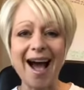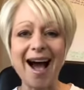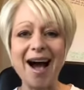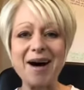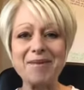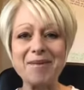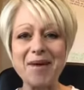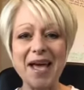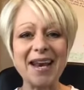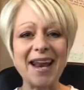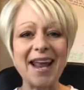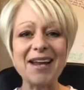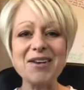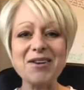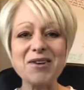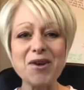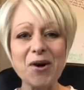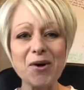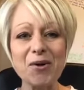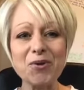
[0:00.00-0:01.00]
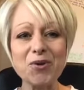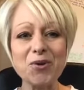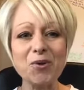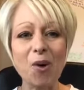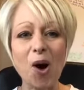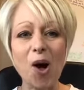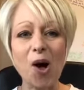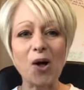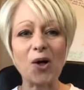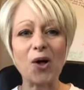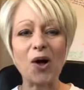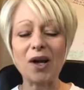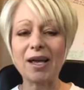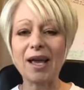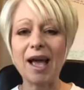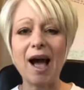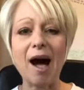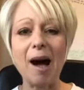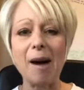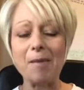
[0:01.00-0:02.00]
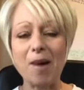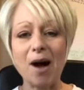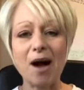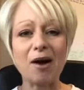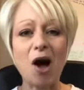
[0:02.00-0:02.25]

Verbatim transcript: Um, and I know you all um,